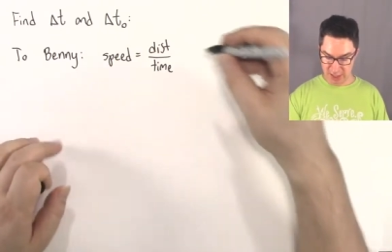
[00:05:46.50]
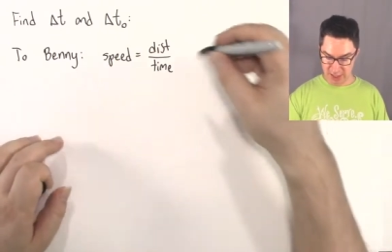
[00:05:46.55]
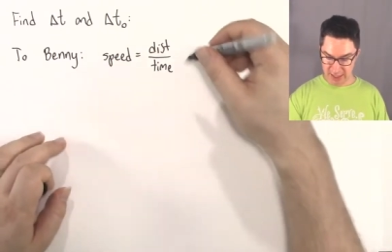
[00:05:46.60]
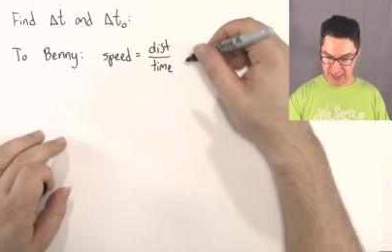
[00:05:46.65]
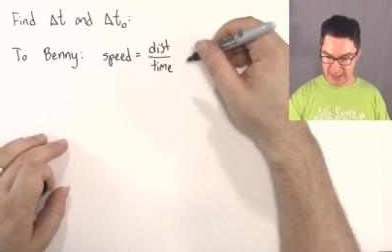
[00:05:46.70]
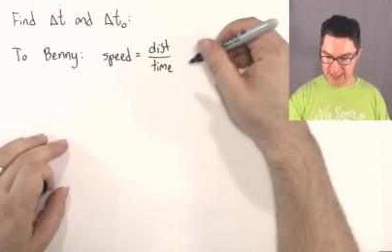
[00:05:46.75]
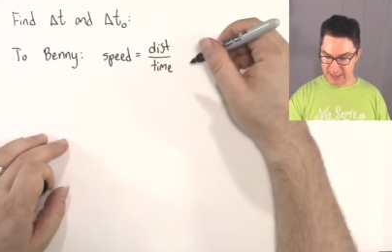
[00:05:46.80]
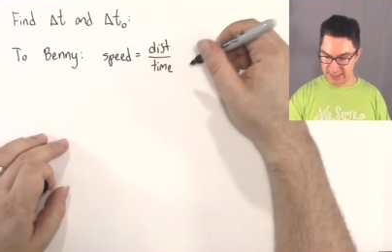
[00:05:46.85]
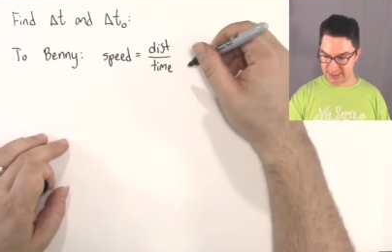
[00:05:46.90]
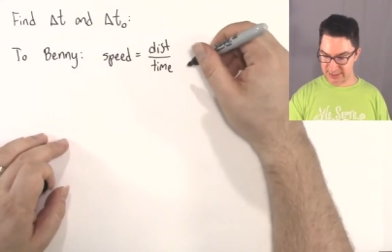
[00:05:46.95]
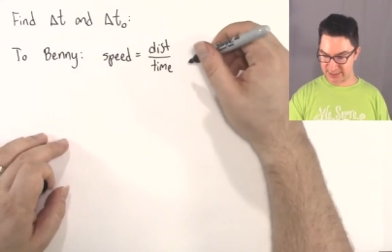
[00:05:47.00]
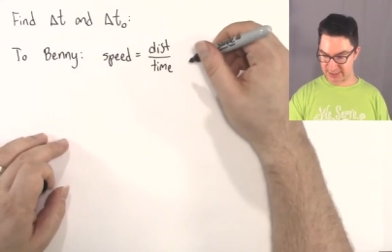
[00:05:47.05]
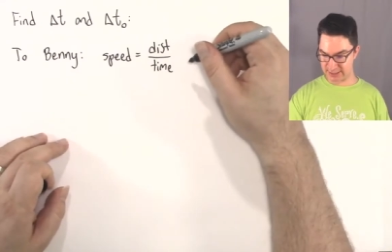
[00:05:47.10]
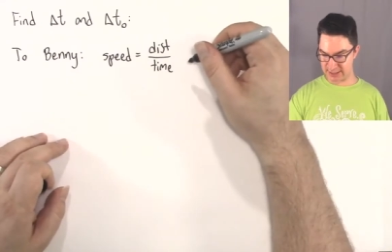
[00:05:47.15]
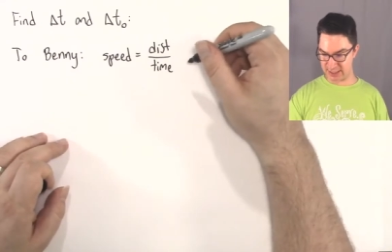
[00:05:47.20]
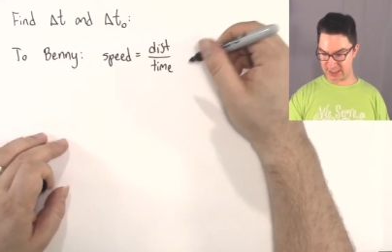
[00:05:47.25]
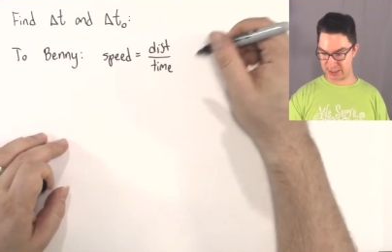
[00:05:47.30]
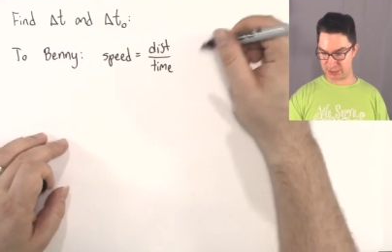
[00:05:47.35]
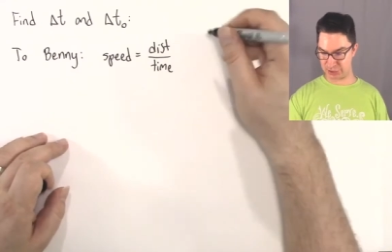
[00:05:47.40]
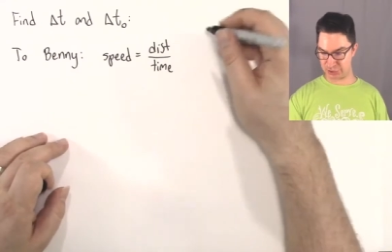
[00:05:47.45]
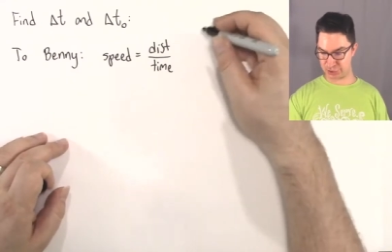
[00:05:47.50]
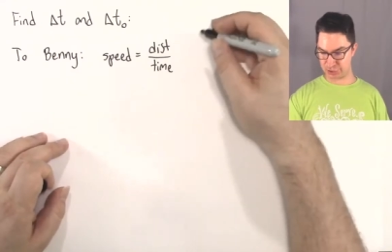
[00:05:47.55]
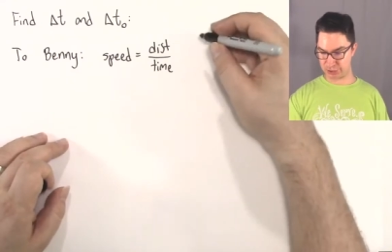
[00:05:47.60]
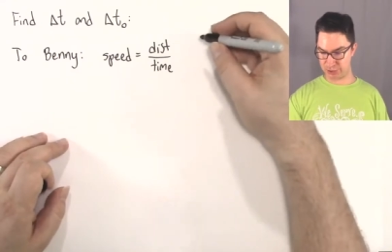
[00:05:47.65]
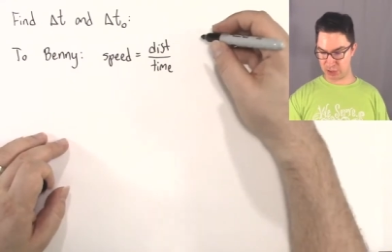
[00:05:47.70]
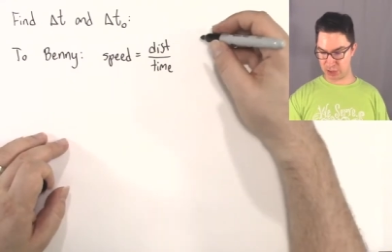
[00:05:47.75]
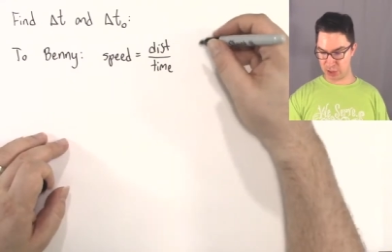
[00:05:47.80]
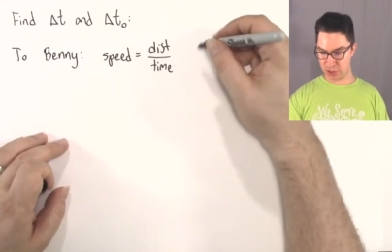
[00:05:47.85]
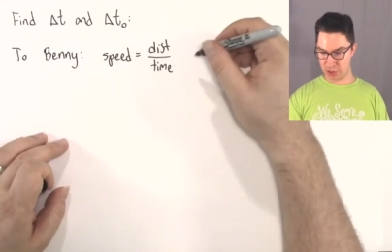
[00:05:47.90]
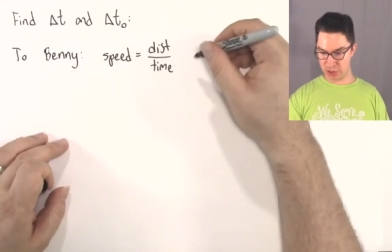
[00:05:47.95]
he sees
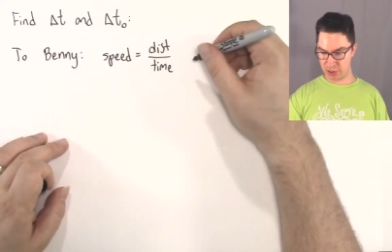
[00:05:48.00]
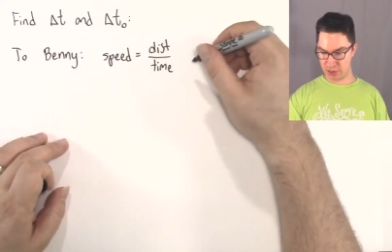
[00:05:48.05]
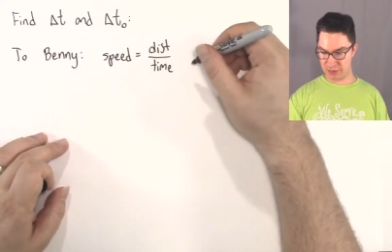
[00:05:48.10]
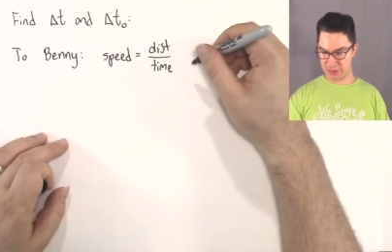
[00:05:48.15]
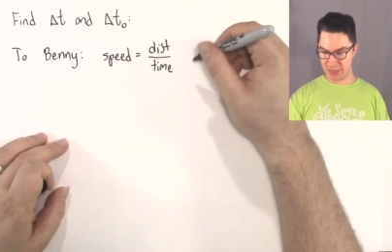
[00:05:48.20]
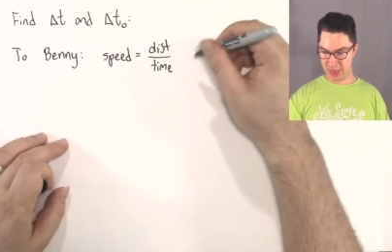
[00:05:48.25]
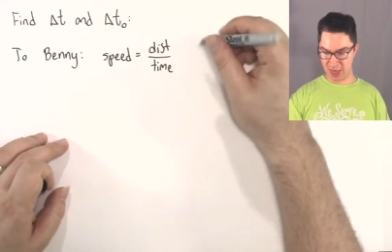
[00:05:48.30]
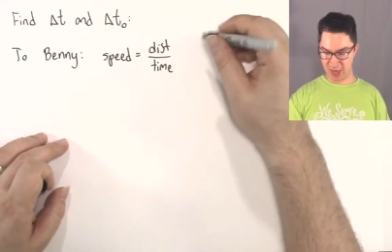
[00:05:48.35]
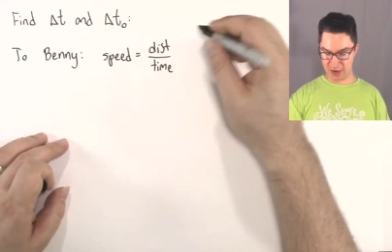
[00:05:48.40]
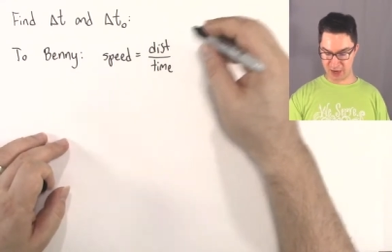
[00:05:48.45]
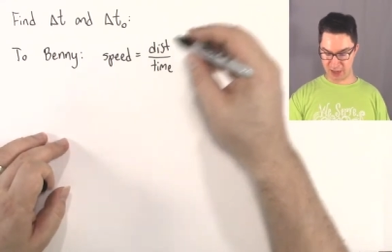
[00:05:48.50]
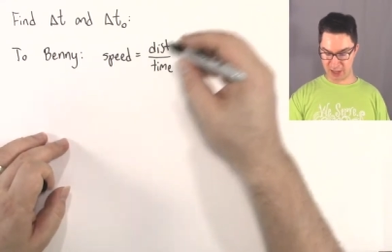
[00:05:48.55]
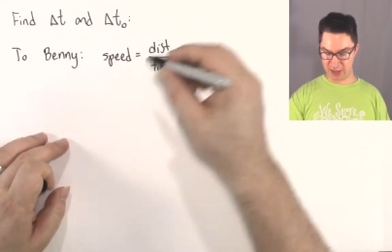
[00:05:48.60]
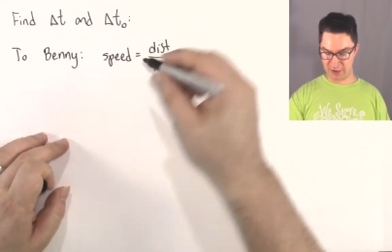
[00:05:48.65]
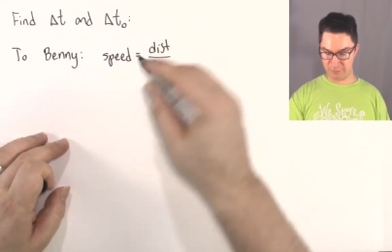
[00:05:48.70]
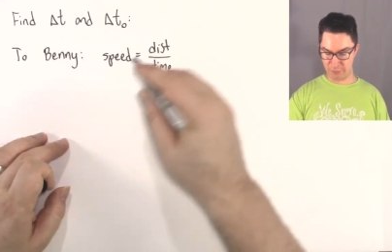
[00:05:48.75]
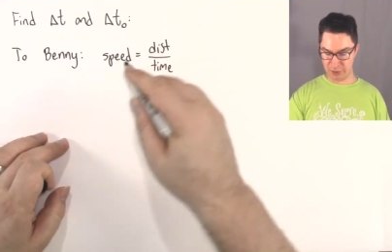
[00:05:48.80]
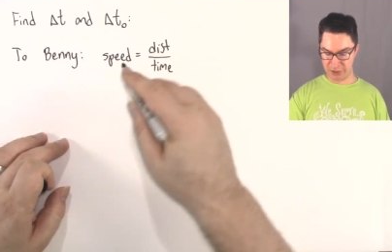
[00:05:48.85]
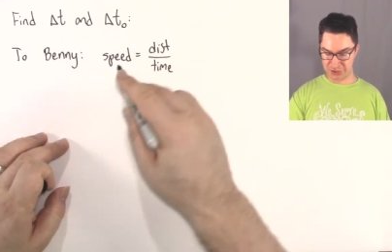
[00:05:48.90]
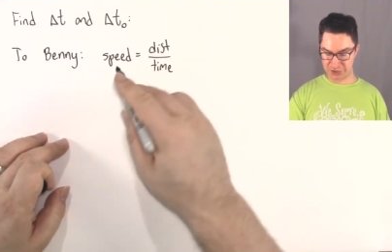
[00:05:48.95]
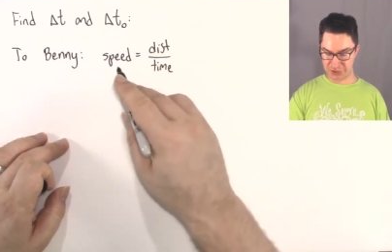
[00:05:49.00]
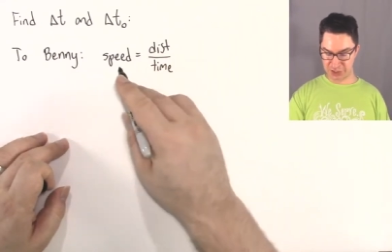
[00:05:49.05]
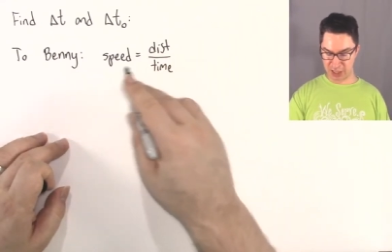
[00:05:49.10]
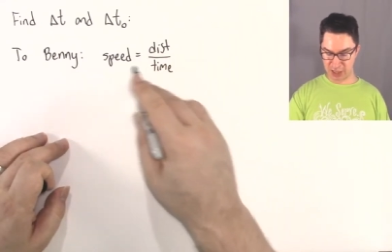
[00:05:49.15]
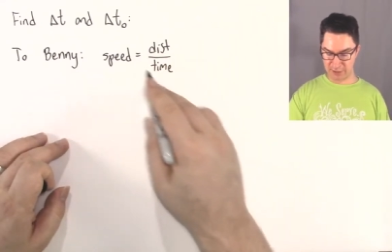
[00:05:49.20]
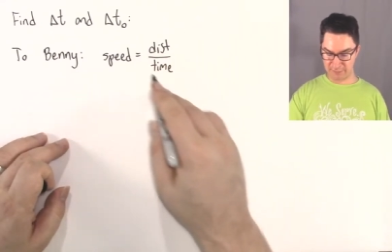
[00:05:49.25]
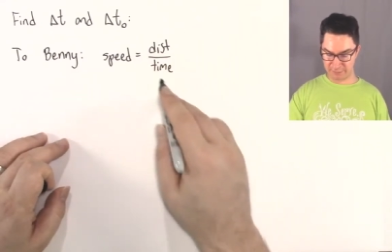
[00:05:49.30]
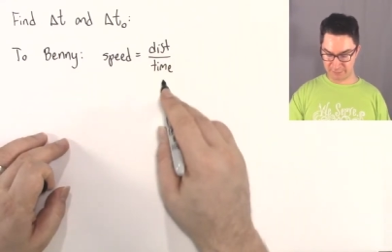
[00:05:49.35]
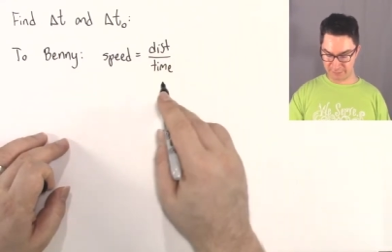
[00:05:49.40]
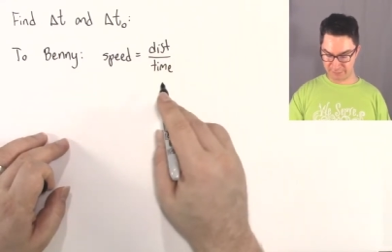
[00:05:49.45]
that if we
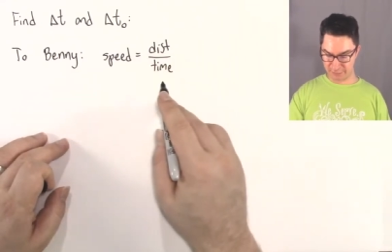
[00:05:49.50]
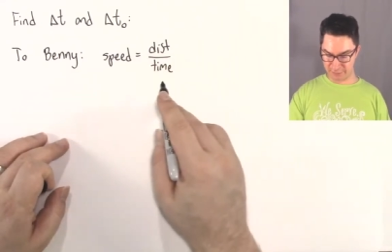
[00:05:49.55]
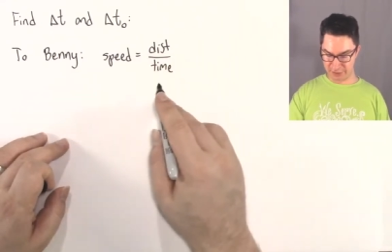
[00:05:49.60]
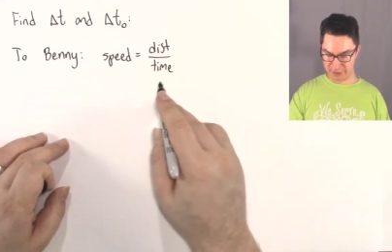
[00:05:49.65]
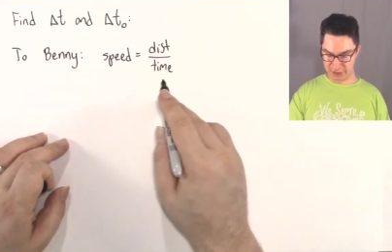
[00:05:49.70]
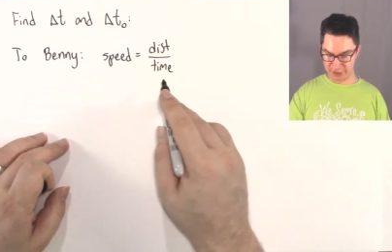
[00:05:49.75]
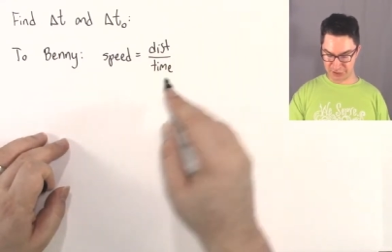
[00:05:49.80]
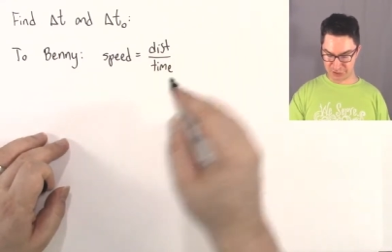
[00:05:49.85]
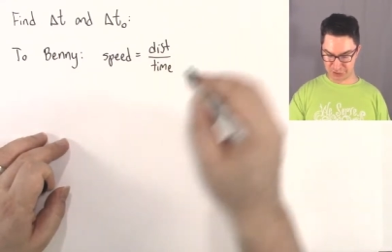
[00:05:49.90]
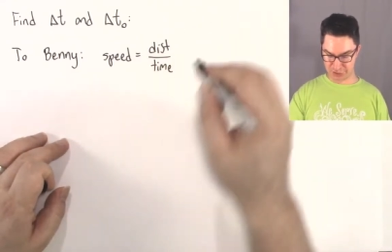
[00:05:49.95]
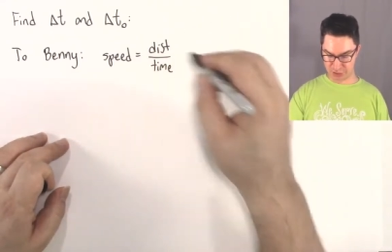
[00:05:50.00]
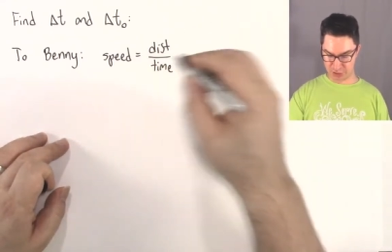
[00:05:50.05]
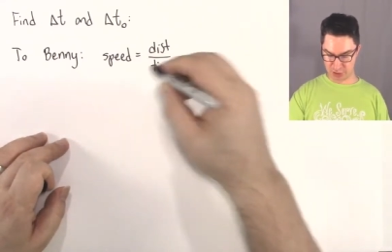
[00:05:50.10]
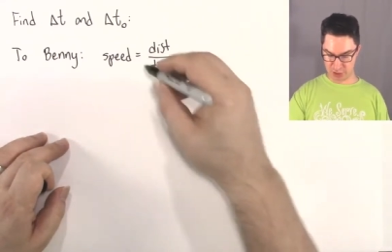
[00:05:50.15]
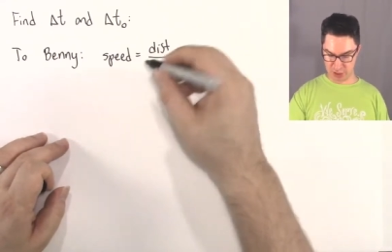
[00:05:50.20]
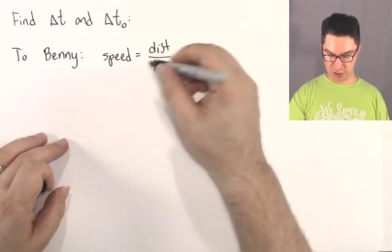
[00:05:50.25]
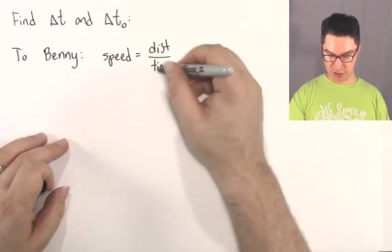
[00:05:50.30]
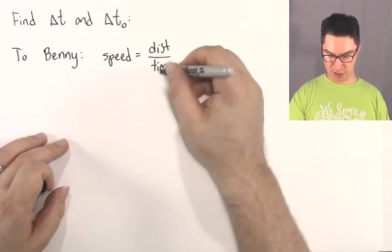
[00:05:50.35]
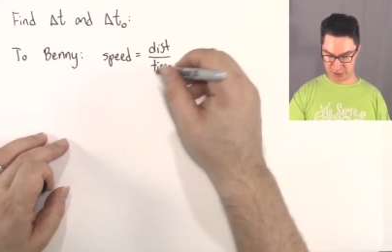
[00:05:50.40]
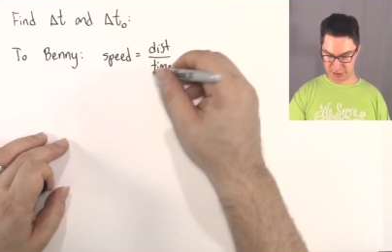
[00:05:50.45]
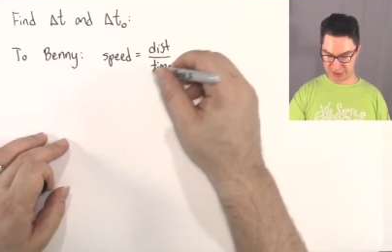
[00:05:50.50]
solve for this uh,